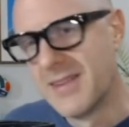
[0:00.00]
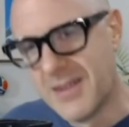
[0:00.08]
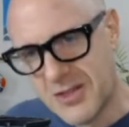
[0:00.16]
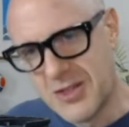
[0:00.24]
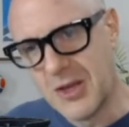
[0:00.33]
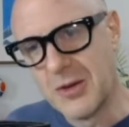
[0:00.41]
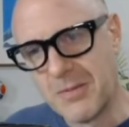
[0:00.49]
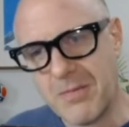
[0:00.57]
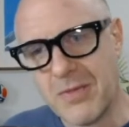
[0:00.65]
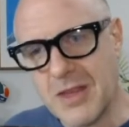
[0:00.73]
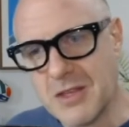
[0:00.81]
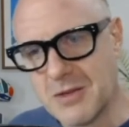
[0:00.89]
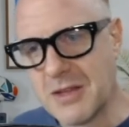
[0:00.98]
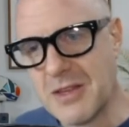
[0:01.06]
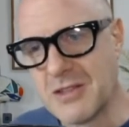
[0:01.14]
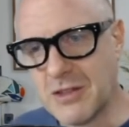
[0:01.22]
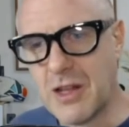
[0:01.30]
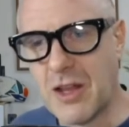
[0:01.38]
So there's
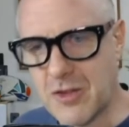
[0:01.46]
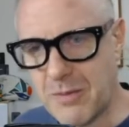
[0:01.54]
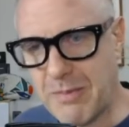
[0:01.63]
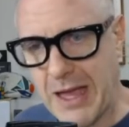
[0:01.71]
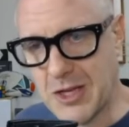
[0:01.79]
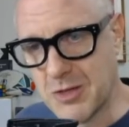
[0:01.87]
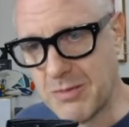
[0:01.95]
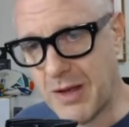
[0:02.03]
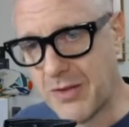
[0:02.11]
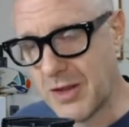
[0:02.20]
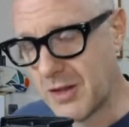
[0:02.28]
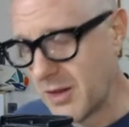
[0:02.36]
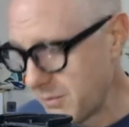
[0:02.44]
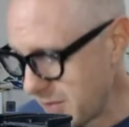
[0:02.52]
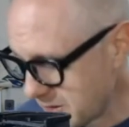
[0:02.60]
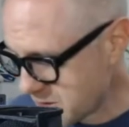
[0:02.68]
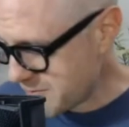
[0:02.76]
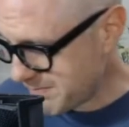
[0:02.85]
a lot to bash about the
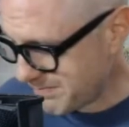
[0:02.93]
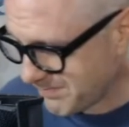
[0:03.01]
Olympics.